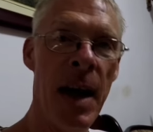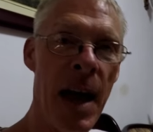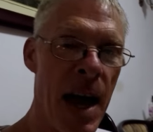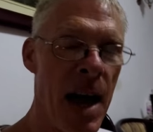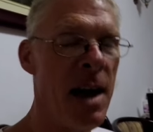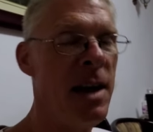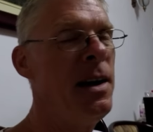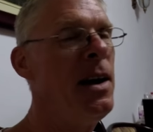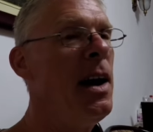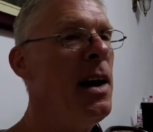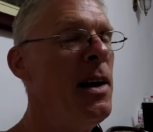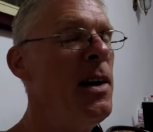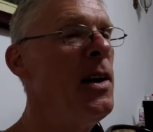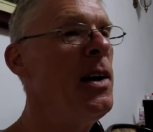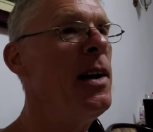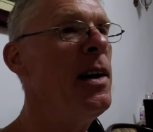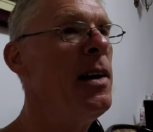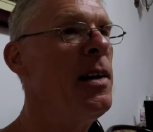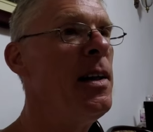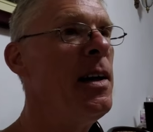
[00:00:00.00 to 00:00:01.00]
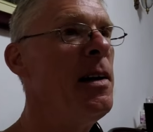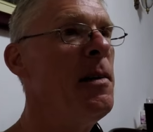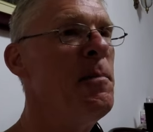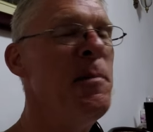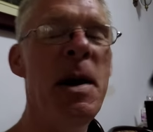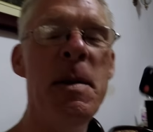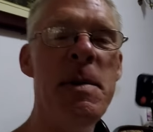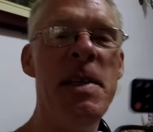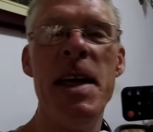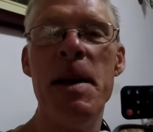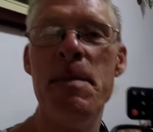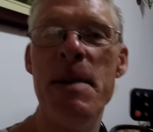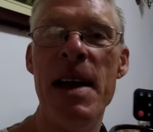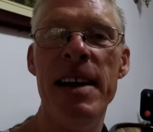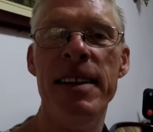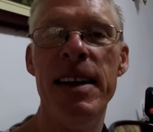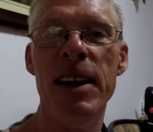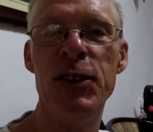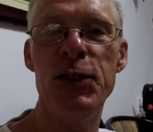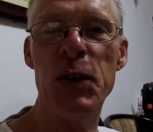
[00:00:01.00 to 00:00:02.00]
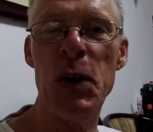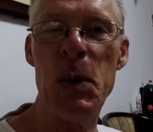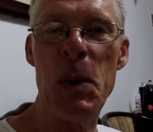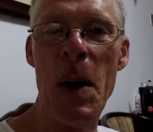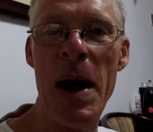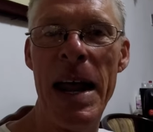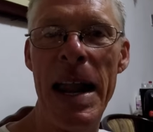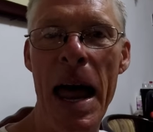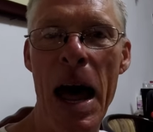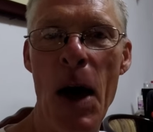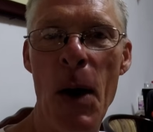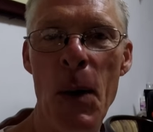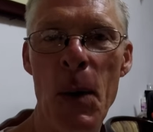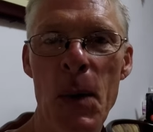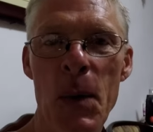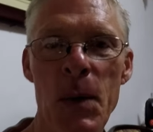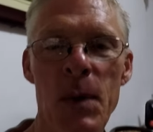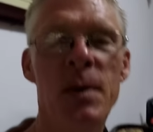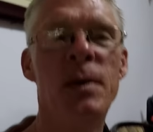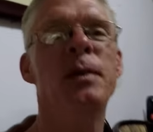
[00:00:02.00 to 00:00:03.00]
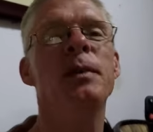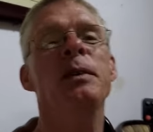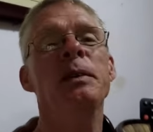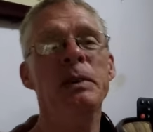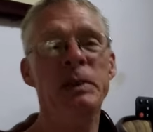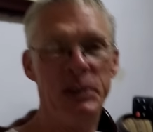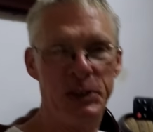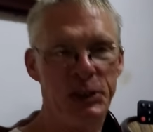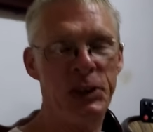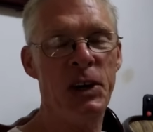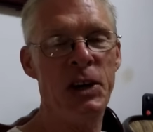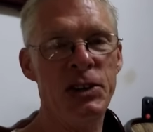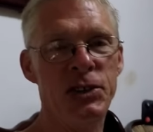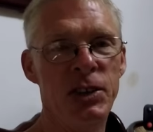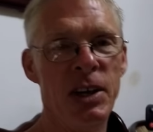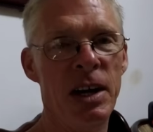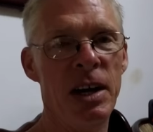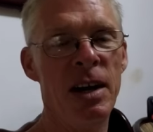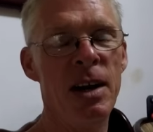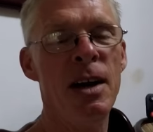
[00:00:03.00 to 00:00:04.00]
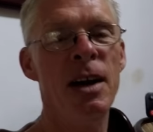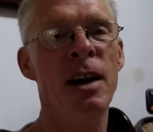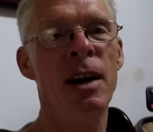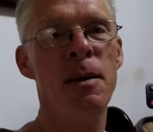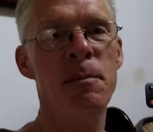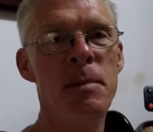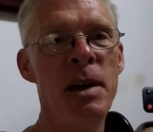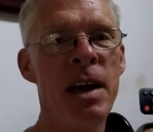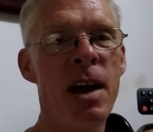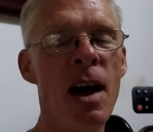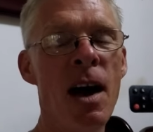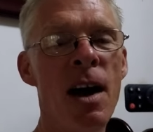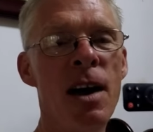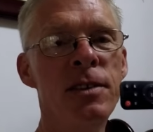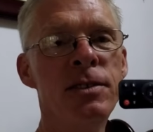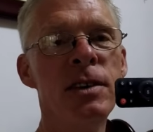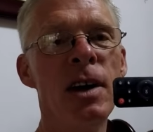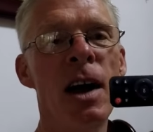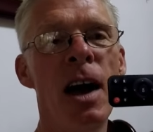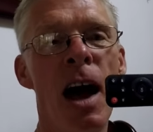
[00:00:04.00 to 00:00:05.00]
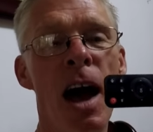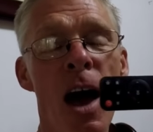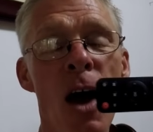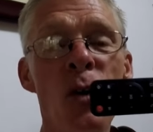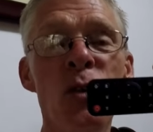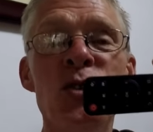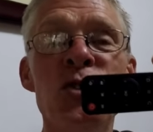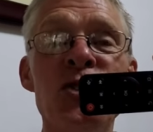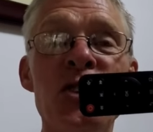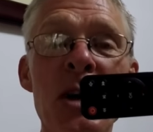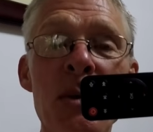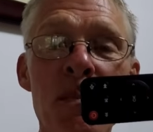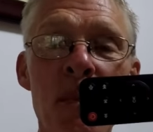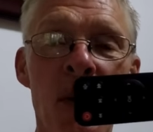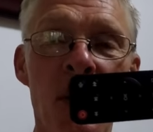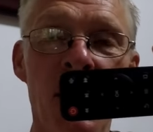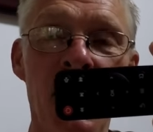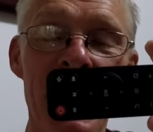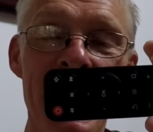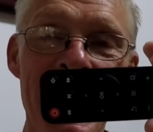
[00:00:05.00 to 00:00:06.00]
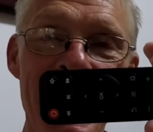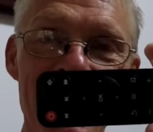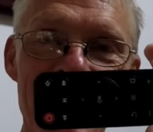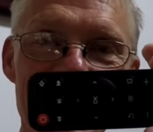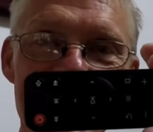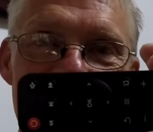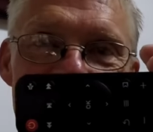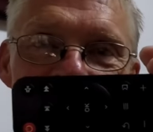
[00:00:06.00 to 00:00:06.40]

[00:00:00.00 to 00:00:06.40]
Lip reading: And maybe they made this for Gweilo. Seriously, because how simple is